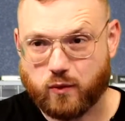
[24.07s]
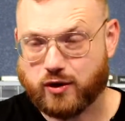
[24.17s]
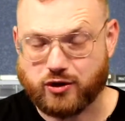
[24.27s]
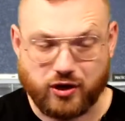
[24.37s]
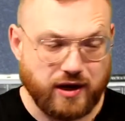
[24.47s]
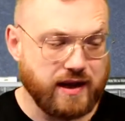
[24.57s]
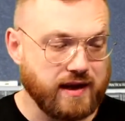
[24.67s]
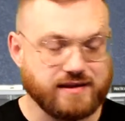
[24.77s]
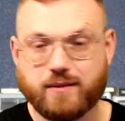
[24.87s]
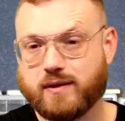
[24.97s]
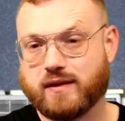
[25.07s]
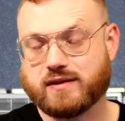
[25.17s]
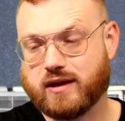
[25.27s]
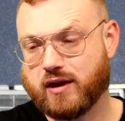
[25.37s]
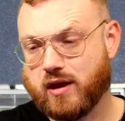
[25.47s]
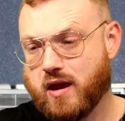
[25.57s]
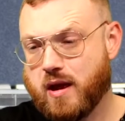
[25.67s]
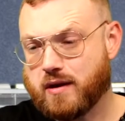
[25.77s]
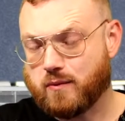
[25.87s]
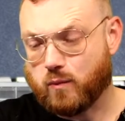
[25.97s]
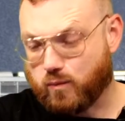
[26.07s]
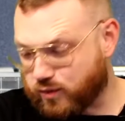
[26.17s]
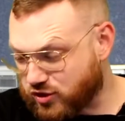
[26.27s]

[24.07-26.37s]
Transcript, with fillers: where you're going to get something that's going to